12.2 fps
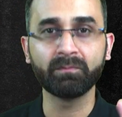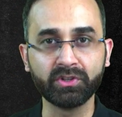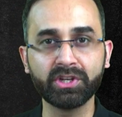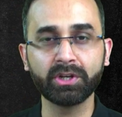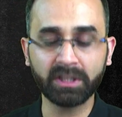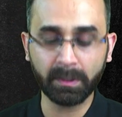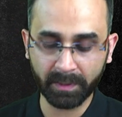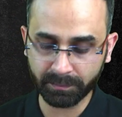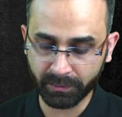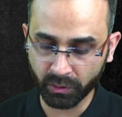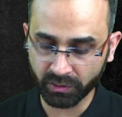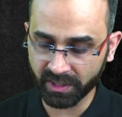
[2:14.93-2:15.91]
GOC plus
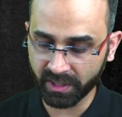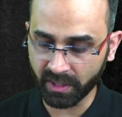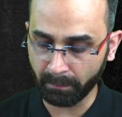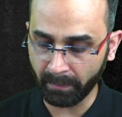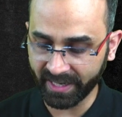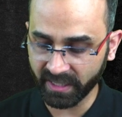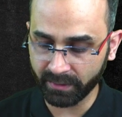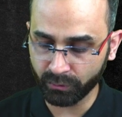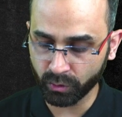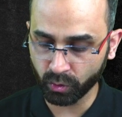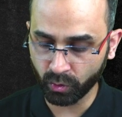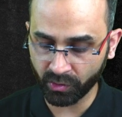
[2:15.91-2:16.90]
POC combined give
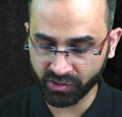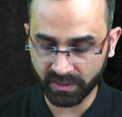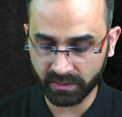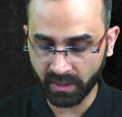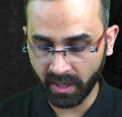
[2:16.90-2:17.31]
you 2 questions.